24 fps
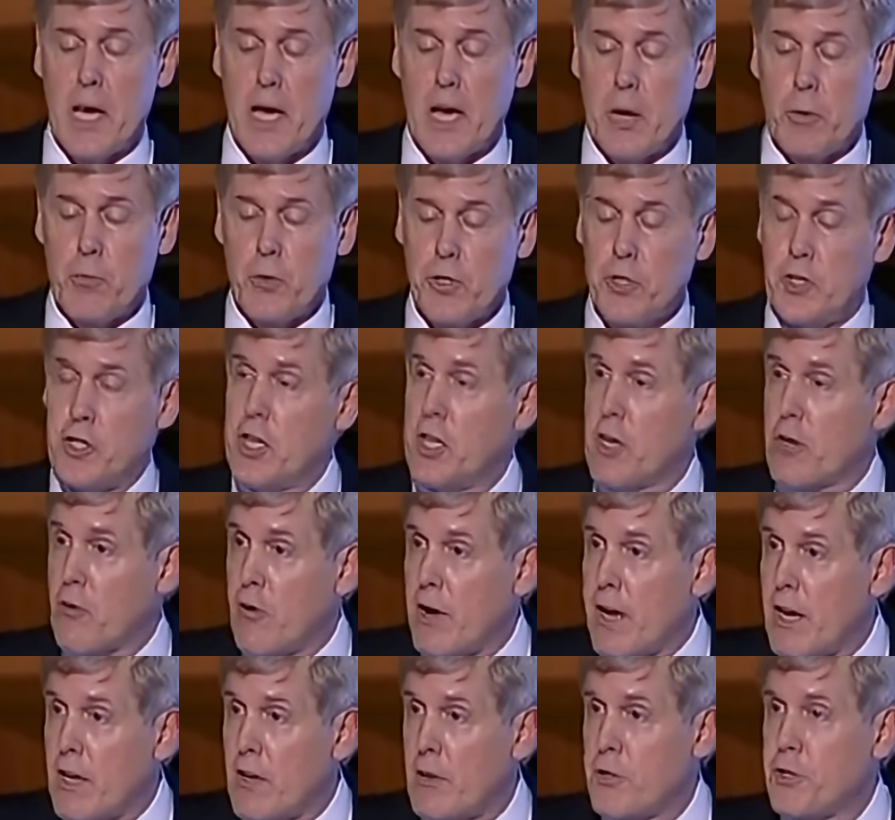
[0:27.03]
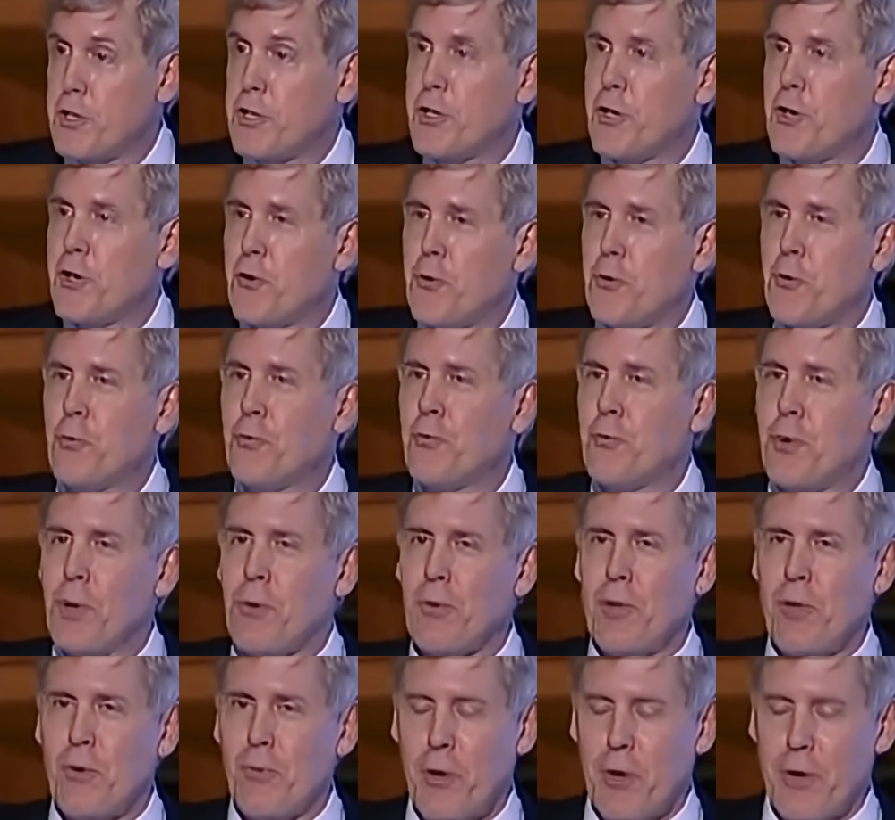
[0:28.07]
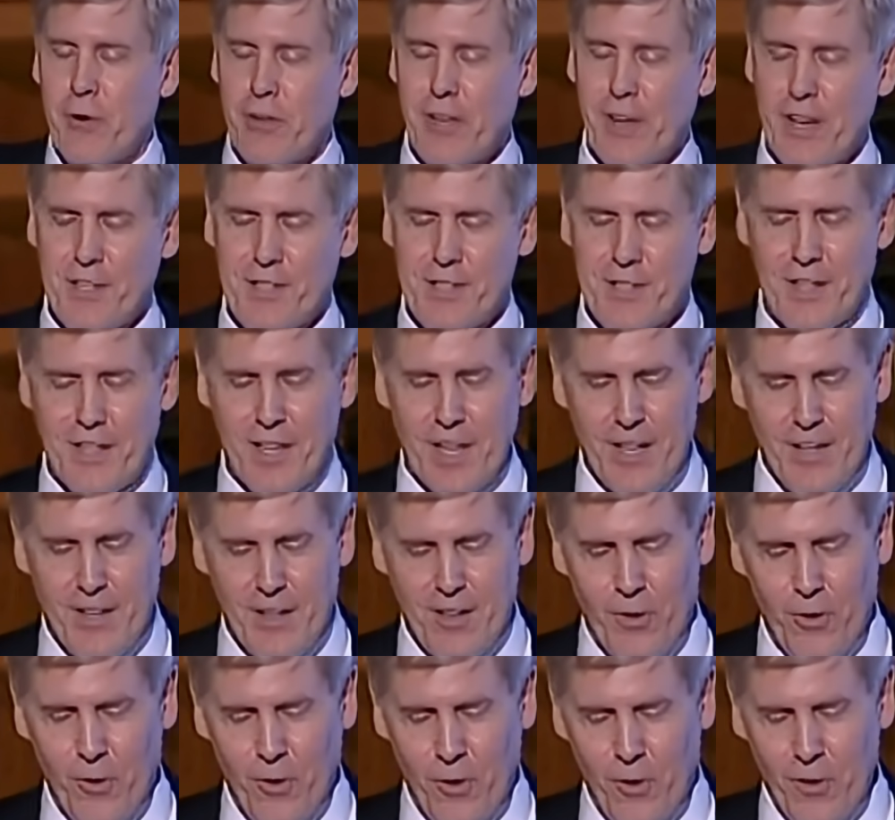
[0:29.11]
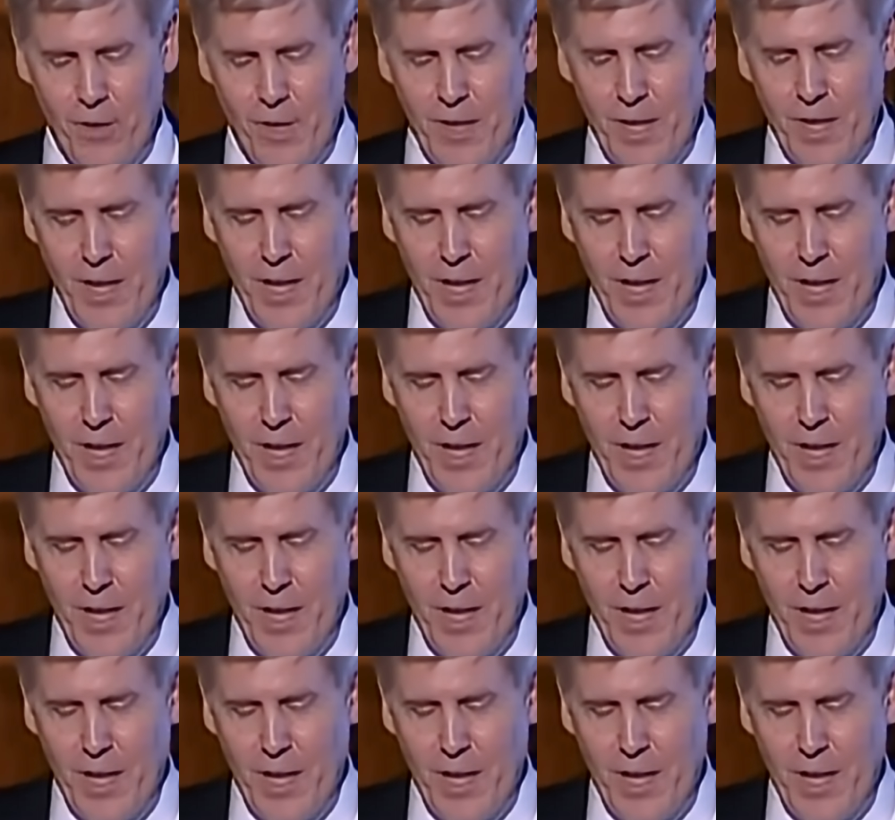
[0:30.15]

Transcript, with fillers: which she agreed because she knew we were the weird guys at the end of the hall.